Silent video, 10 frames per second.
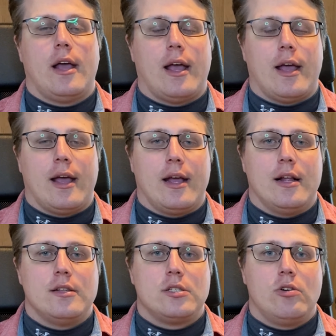
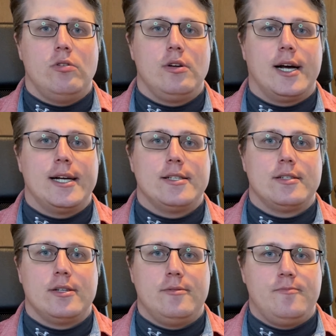and so you guys
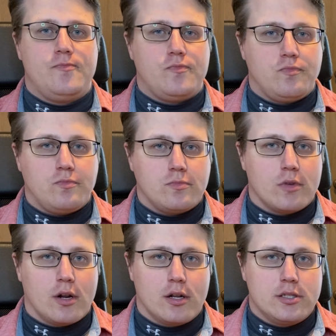can
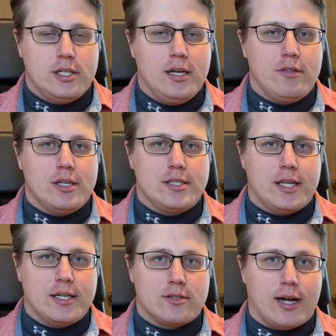see if these
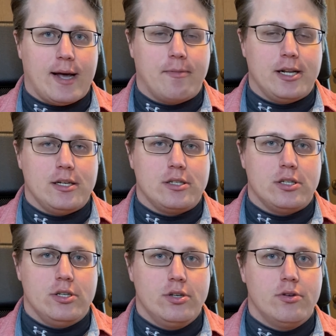things are happening to
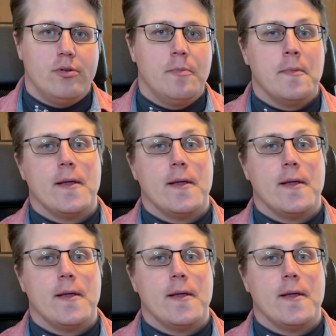you.